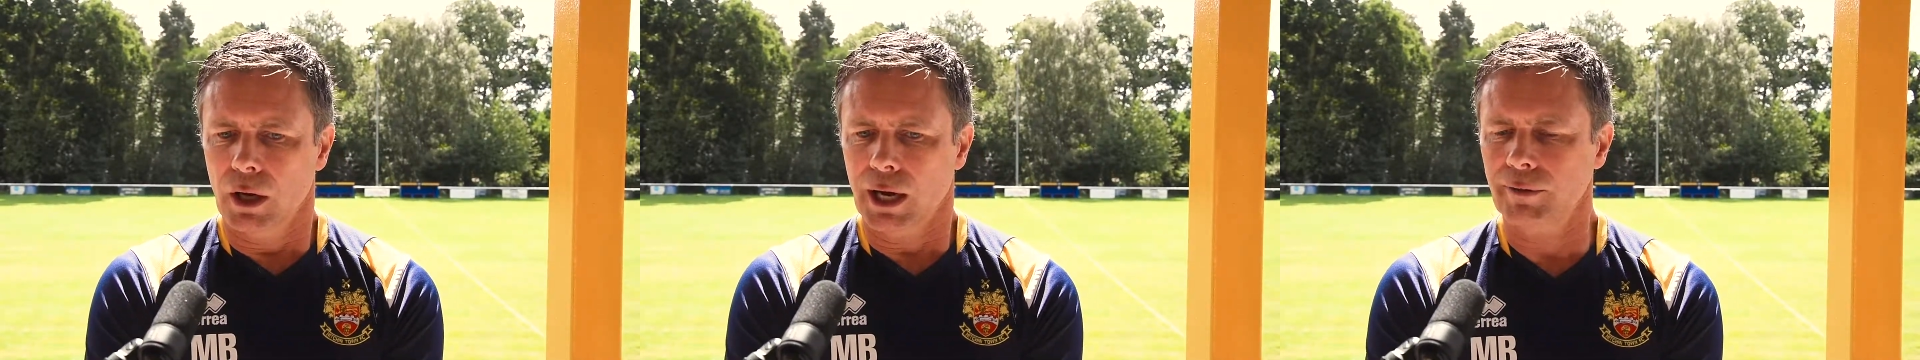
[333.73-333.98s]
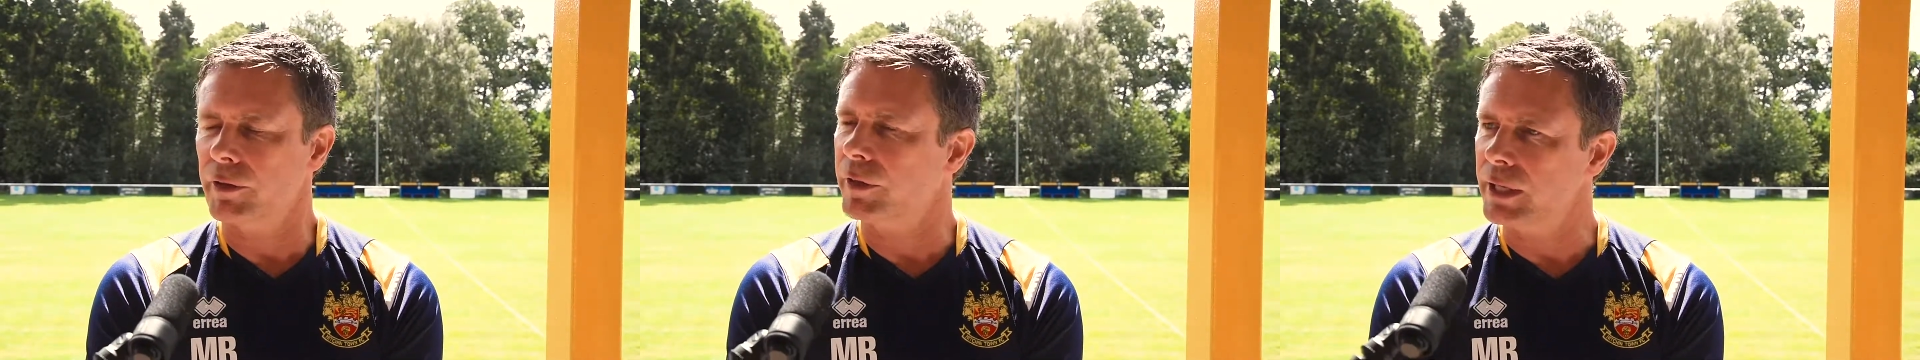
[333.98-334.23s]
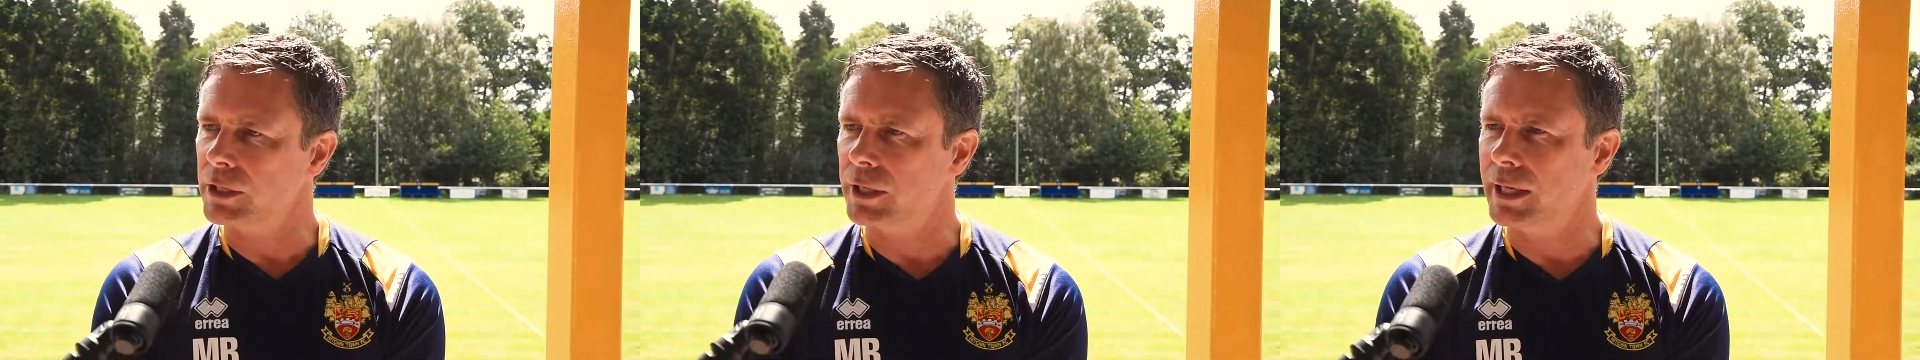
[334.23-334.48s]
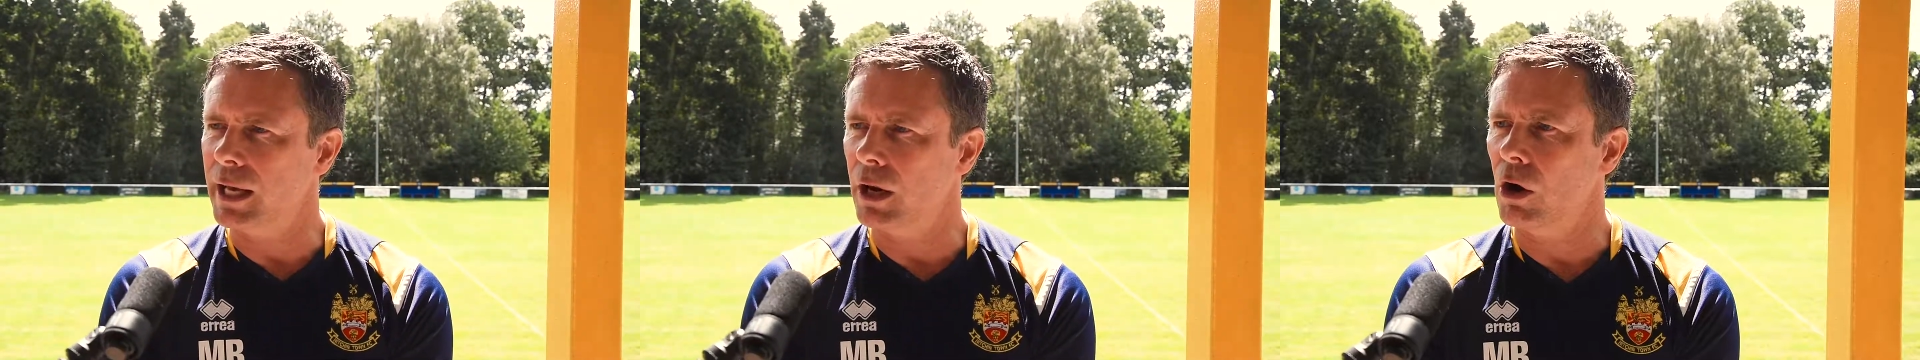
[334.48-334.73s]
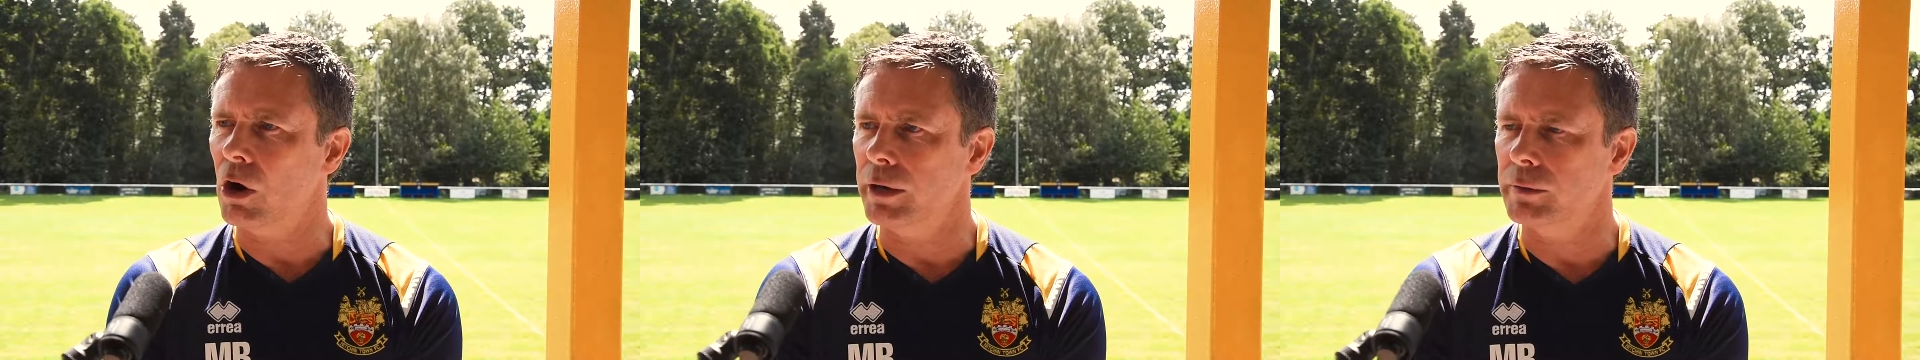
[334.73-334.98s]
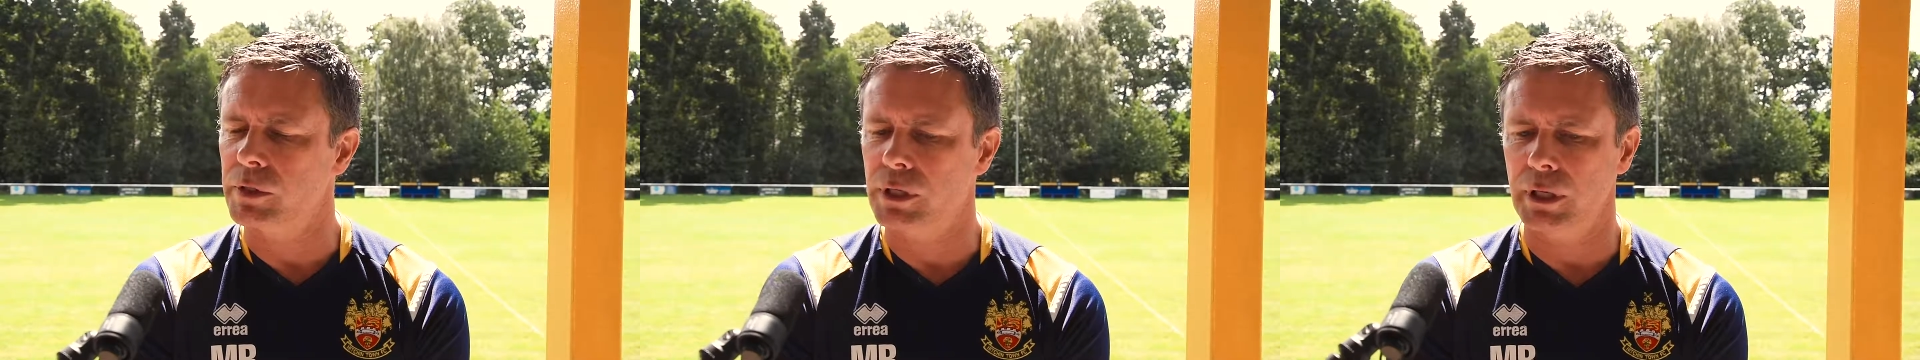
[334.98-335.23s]
other things in their
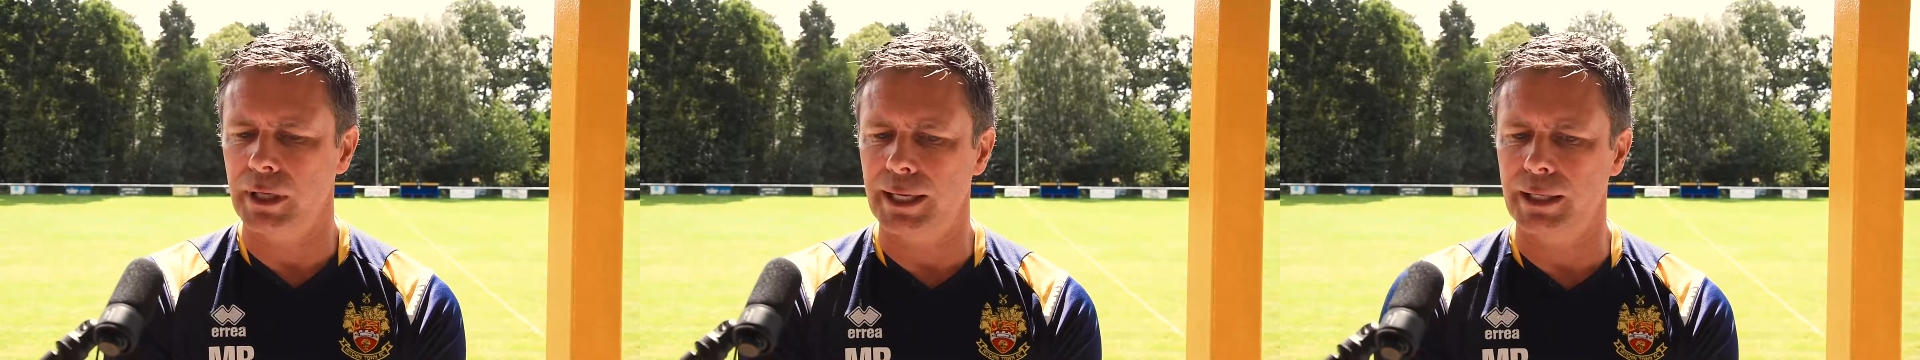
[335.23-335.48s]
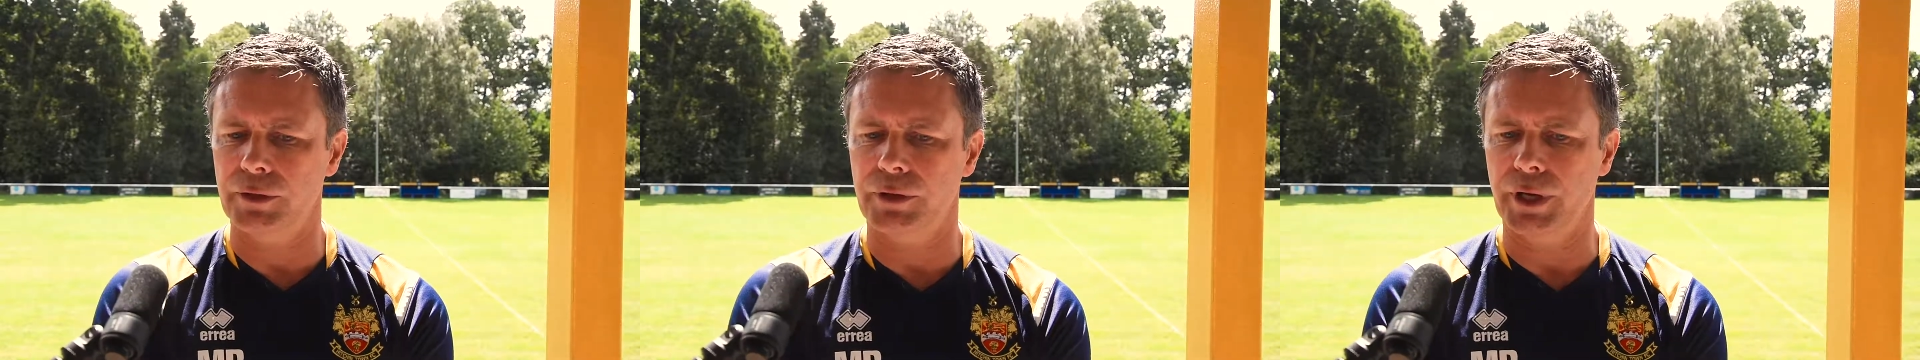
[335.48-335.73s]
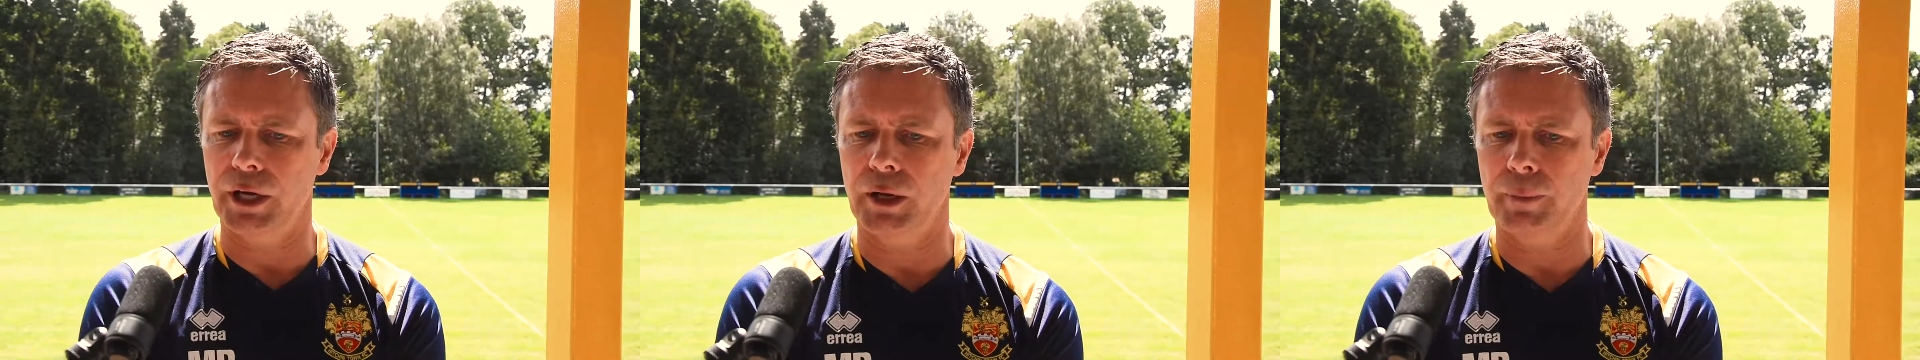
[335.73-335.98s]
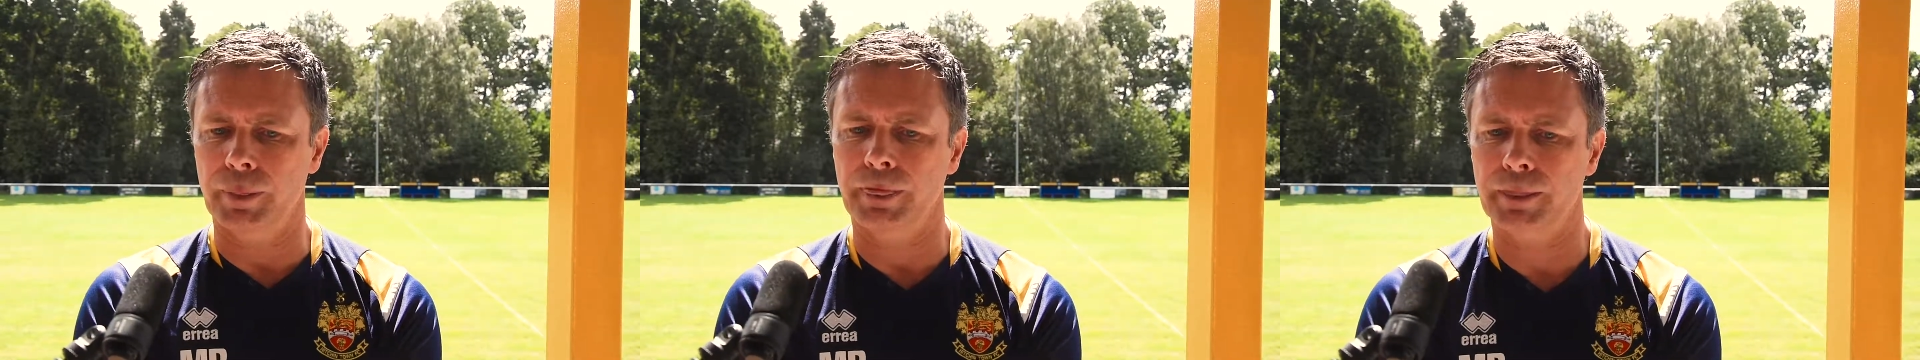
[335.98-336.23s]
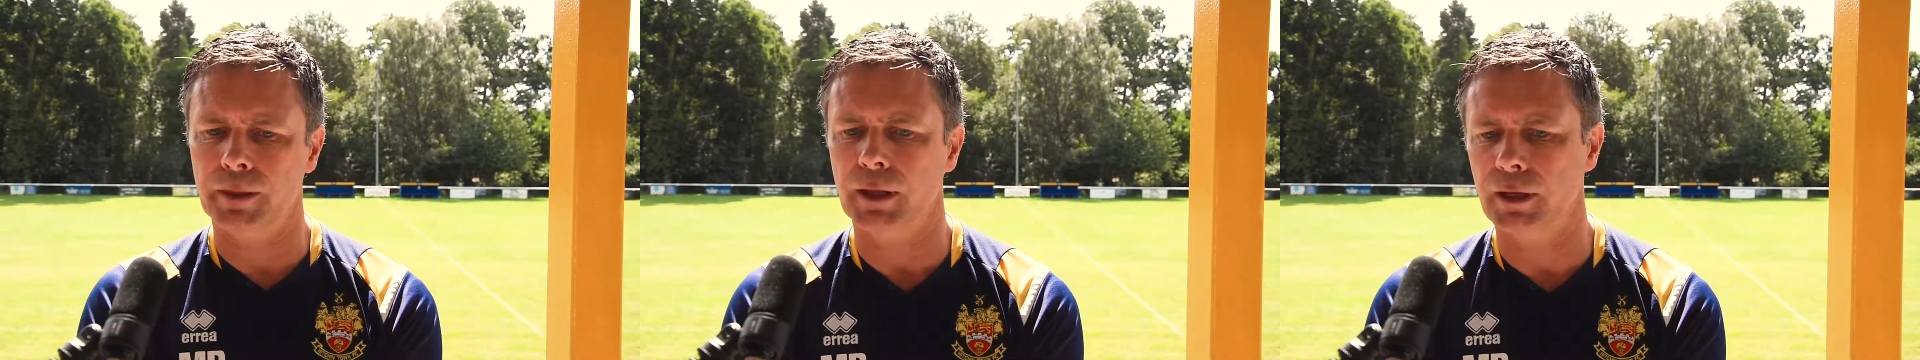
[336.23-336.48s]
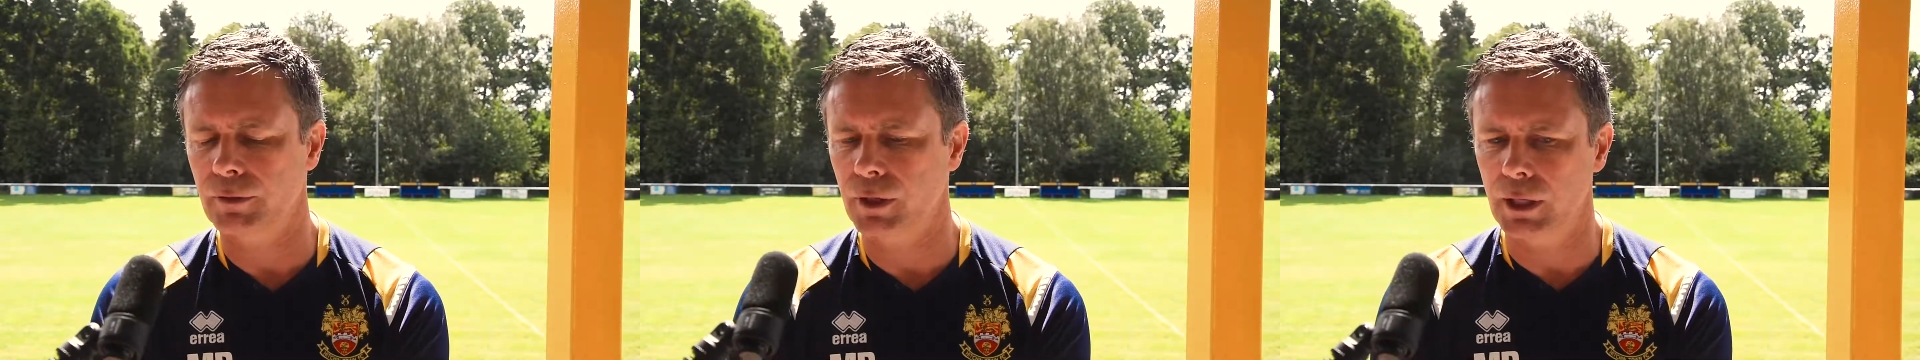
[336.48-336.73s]
lives, and um,
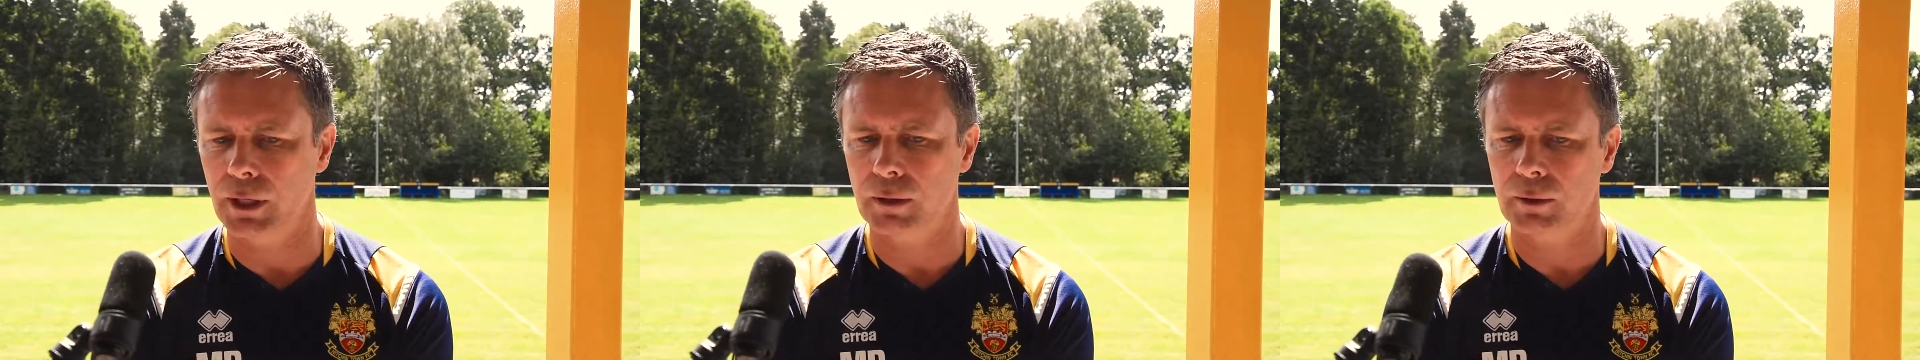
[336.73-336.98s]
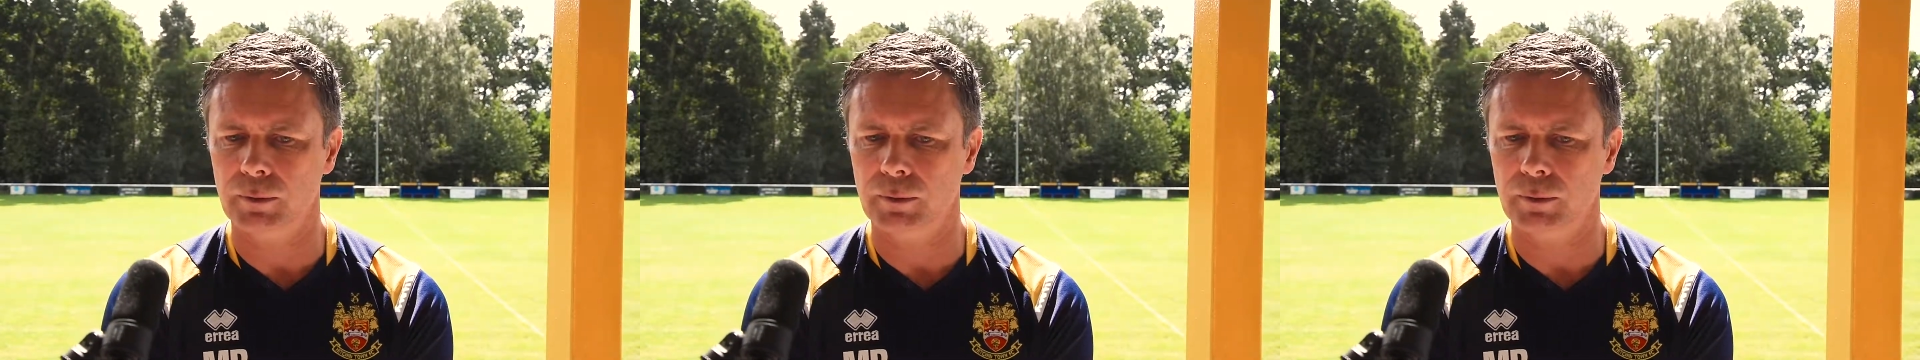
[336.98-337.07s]
if you